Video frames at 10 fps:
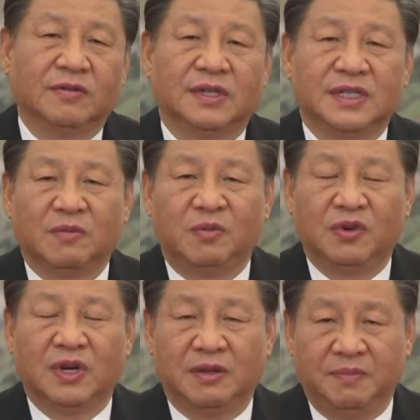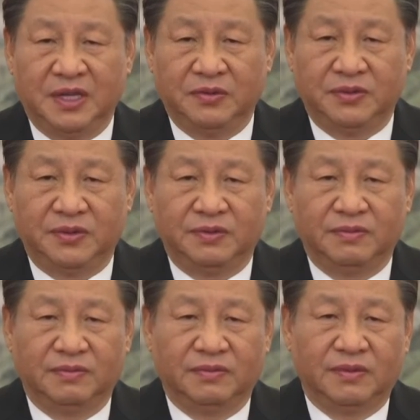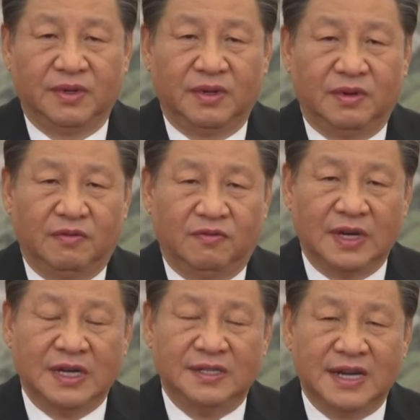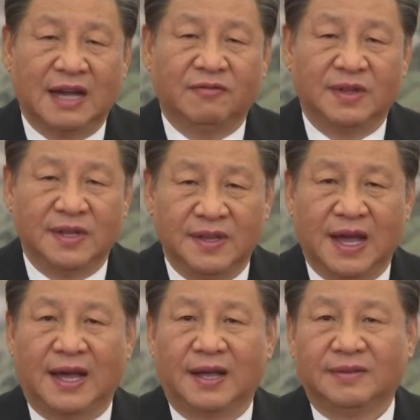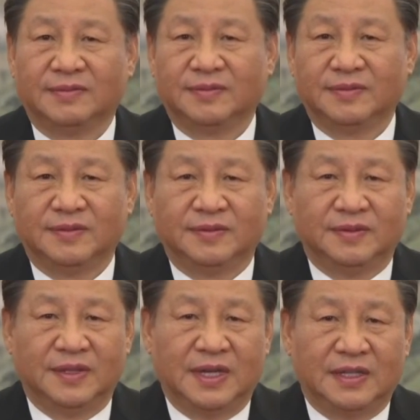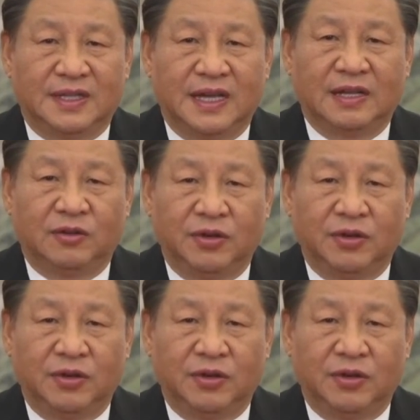Through solid and steady steps, China will pursue an orderly phase down of